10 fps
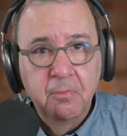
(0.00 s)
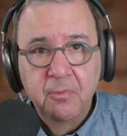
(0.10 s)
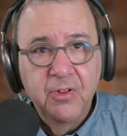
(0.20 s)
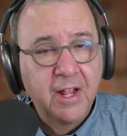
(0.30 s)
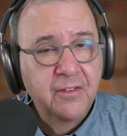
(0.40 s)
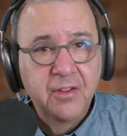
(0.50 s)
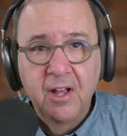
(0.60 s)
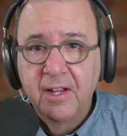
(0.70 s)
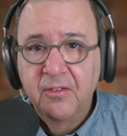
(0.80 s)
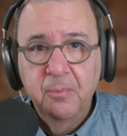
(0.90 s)
data
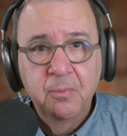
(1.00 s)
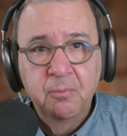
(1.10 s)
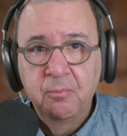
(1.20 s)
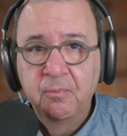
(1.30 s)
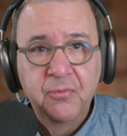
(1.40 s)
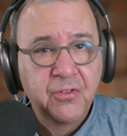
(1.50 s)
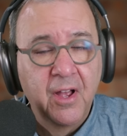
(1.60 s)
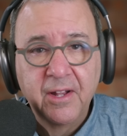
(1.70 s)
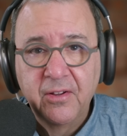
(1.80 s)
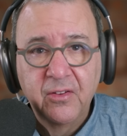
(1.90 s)
science
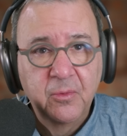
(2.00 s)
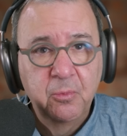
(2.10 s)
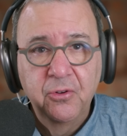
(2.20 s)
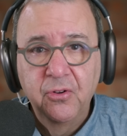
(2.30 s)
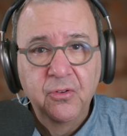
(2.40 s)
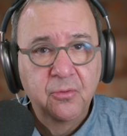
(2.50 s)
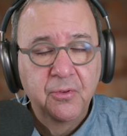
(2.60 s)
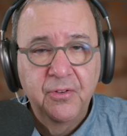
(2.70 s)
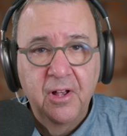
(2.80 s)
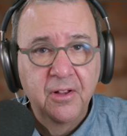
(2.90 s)
scientists produce
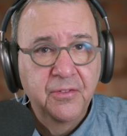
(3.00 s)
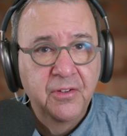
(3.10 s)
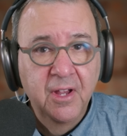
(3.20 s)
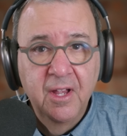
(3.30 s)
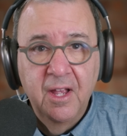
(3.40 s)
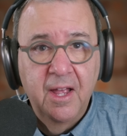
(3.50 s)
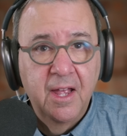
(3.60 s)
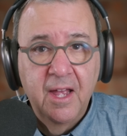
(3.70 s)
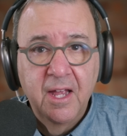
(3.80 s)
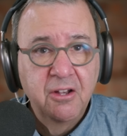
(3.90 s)
results
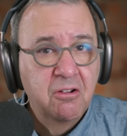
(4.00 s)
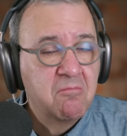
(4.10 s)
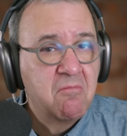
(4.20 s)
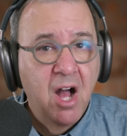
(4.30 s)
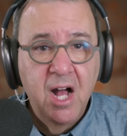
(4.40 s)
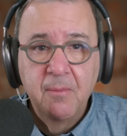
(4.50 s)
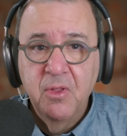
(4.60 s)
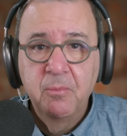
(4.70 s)
and I'm the